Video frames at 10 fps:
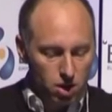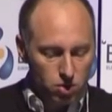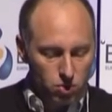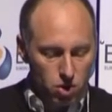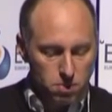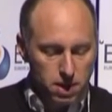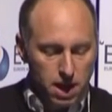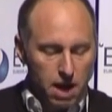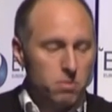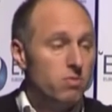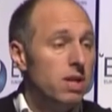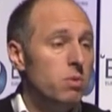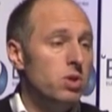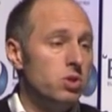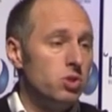group, and really
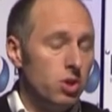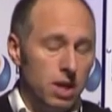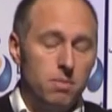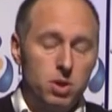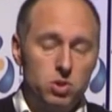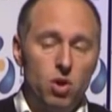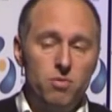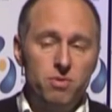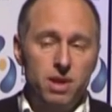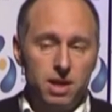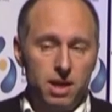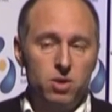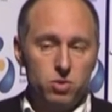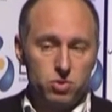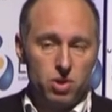we just took that because often in
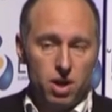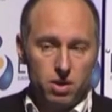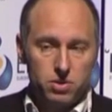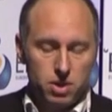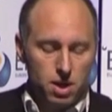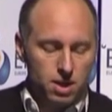clinical trials,